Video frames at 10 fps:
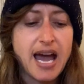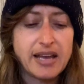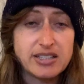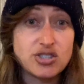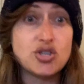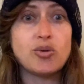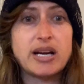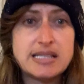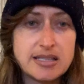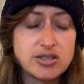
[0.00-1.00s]
and these new
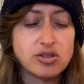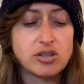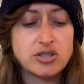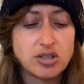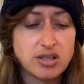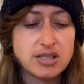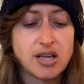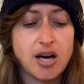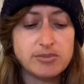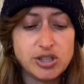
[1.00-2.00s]
ideas are going to start to
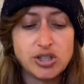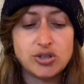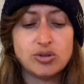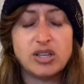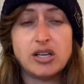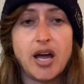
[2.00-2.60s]
come to you and